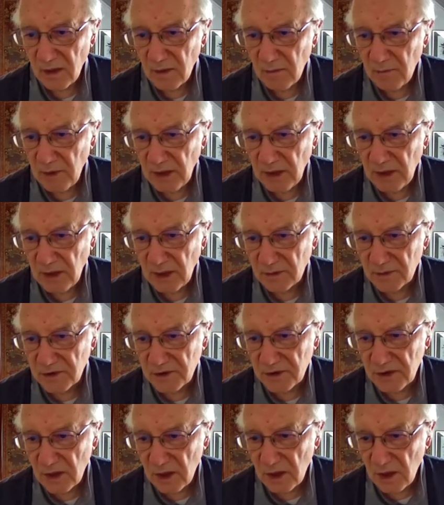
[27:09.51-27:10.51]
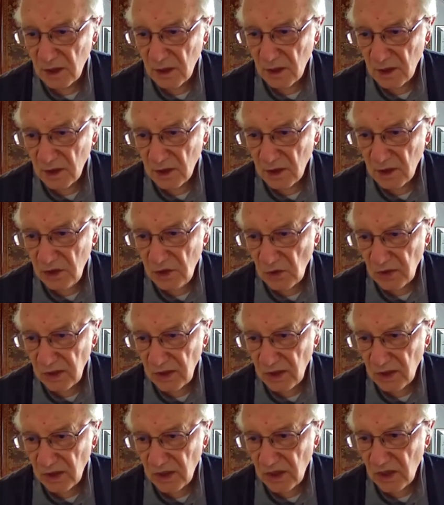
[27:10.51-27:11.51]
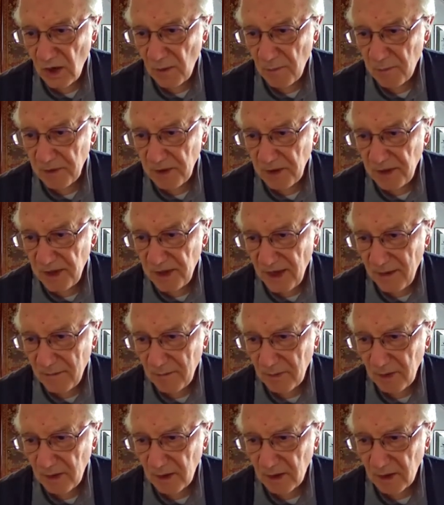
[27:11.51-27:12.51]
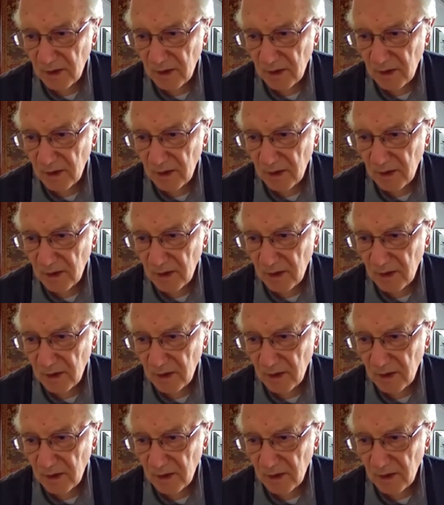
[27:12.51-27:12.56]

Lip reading: because you can copy them.